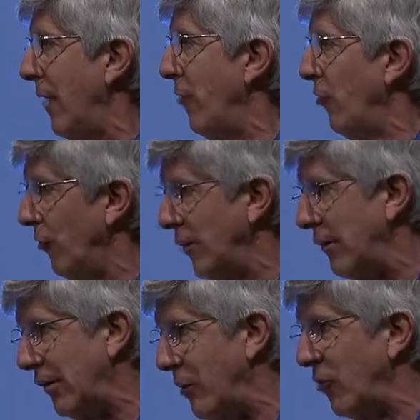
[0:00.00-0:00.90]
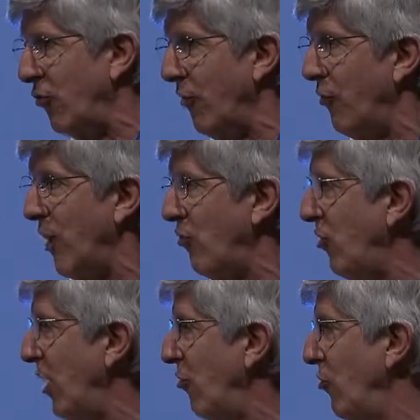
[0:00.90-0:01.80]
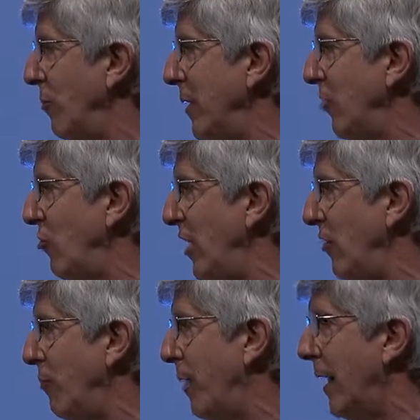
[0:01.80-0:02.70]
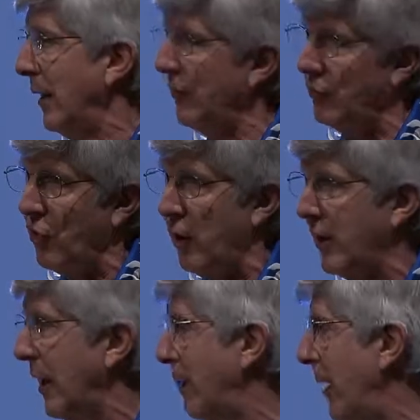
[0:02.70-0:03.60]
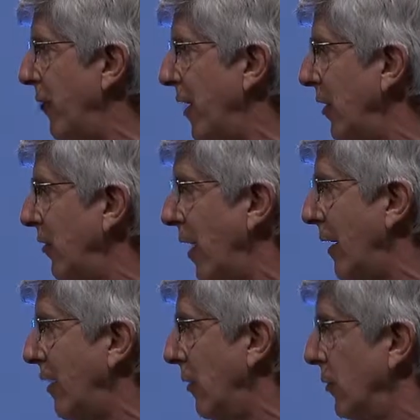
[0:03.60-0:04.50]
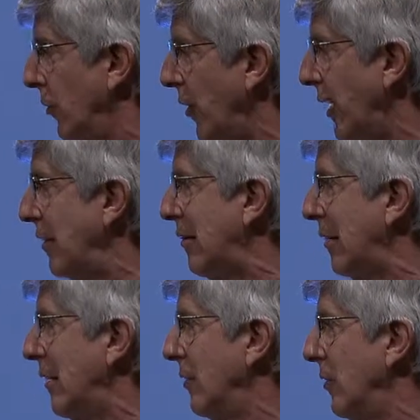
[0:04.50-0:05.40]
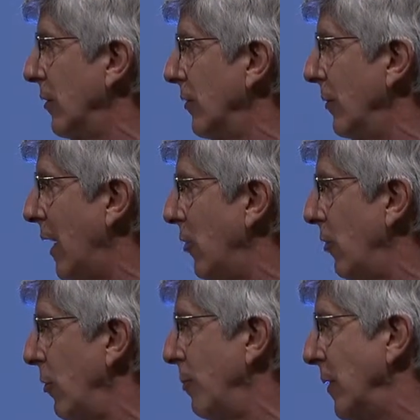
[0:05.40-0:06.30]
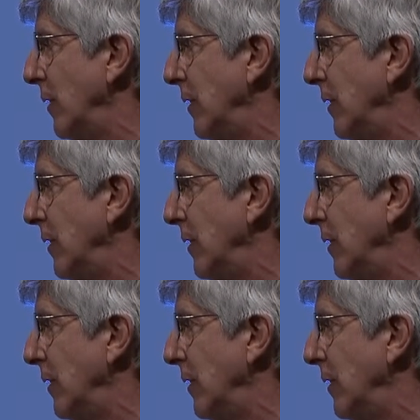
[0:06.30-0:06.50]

and there's only so much differentiation to be achieved by talking about things like your latency and your throughput.